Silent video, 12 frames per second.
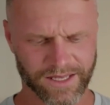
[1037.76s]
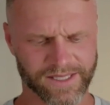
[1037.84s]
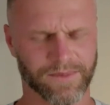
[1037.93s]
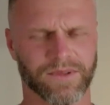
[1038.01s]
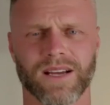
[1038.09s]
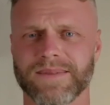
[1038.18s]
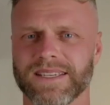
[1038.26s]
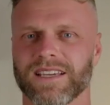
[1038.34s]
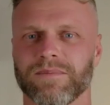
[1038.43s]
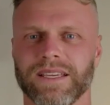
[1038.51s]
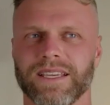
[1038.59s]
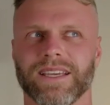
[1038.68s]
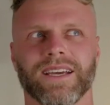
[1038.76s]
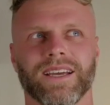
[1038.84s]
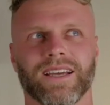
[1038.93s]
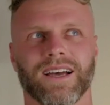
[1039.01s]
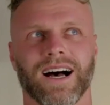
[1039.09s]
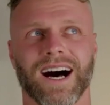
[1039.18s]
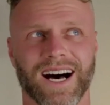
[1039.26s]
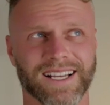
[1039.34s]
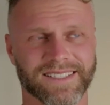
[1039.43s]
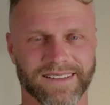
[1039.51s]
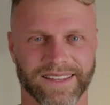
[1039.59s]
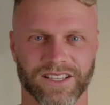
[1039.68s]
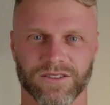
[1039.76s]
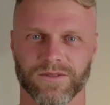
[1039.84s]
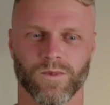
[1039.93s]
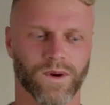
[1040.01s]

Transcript: sometimes it can be hard to think of